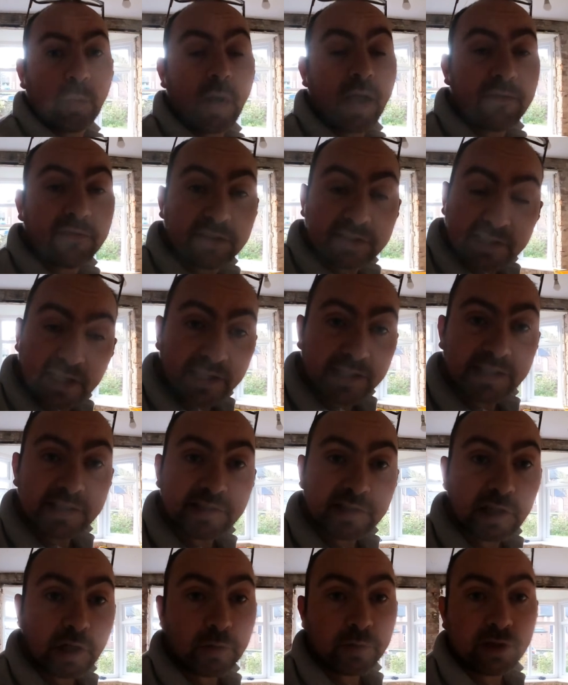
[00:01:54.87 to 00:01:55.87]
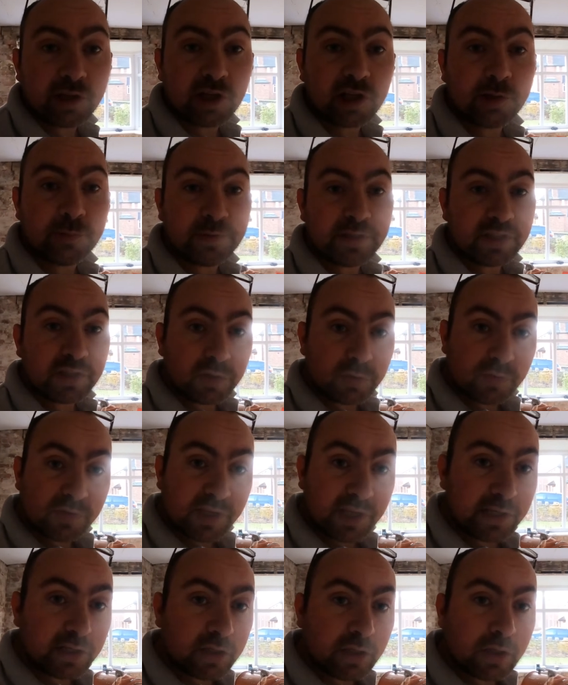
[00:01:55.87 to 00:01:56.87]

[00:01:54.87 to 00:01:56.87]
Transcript: whatever tanking slurry you're going to be using.